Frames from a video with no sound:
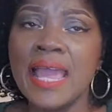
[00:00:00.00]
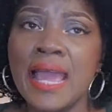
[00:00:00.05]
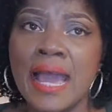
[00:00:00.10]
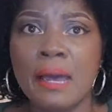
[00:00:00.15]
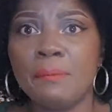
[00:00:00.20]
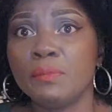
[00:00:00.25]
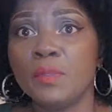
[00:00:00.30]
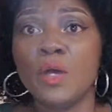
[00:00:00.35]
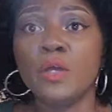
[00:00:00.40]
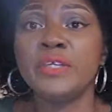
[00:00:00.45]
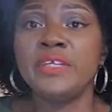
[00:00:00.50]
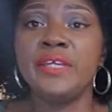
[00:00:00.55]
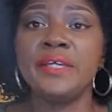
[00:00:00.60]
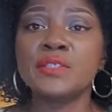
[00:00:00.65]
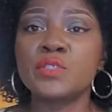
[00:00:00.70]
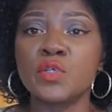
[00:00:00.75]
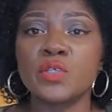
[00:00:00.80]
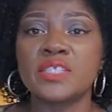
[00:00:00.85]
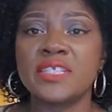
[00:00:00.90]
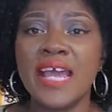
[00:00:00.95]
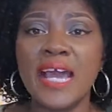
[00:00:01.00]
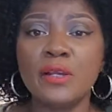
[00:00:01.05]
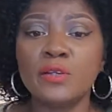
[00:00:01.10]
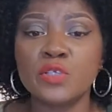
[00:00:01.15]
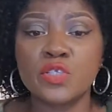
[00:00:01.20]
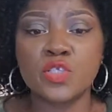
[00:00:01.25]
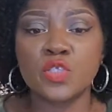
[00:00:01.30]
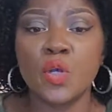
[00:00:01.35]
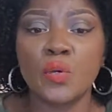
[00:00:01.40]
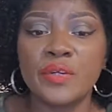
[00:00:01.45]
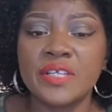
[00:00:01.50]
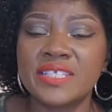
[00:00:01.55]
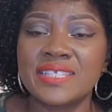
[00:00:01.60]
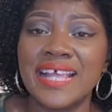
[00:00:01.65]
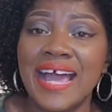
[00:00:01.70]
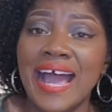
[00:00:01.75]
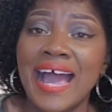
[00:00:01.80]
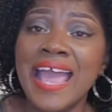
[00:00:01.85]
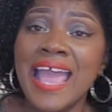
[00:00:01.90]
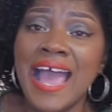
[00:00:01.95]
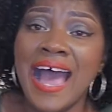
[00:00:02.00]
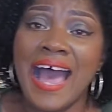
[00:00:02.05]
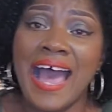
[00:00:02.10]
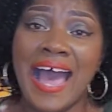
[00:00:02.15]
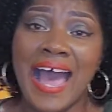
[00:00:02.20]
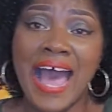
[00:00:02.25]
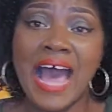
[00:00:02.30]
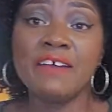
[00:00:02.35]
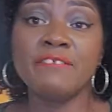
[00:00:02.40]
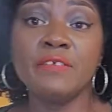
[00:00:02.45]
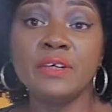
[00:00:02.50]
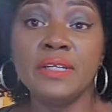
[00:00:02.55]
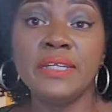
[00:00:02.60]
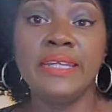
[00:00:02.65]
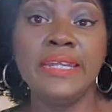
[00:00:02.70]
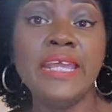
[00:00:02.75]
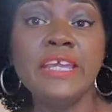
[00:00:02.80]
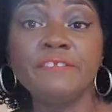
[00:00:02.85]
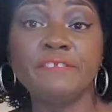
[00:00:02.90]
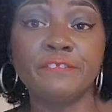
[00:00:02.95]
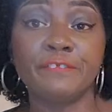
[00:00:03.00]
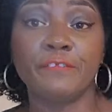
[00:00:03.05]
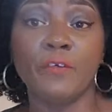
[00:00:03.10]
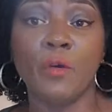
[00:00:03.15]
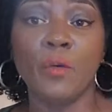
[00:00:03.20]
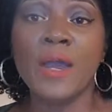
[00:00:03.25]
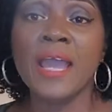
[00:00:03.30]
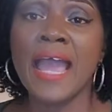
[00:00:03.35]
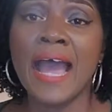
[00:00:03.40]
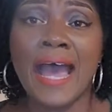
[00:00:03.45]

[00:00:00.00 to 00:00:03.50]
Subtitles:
I'm not here to tell you stories that I haven't lived for.